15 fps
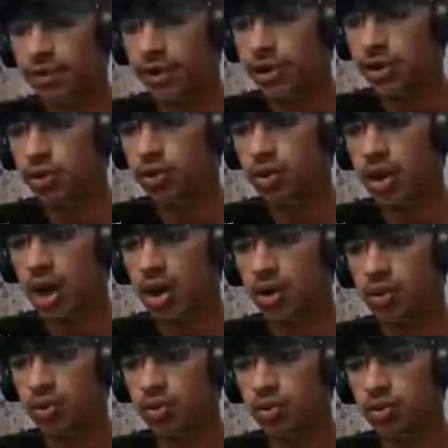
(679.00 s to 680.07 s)
for you to how
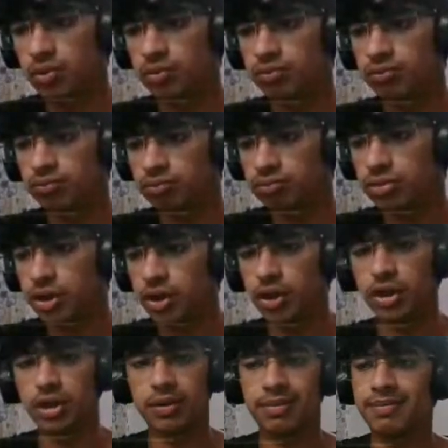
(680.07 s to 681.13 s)
to,
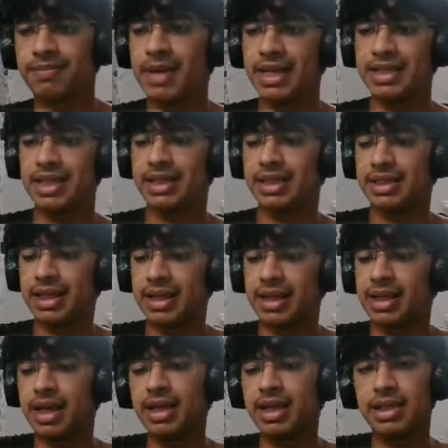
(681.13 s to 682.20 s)
look basic
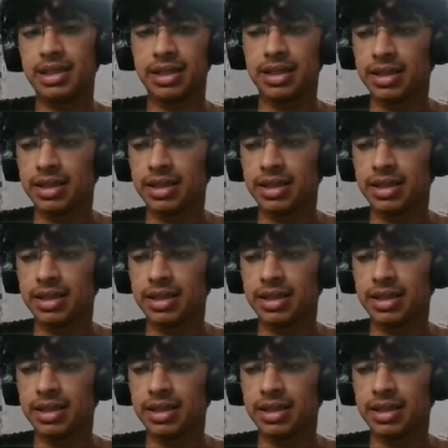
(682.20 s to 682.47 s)
things.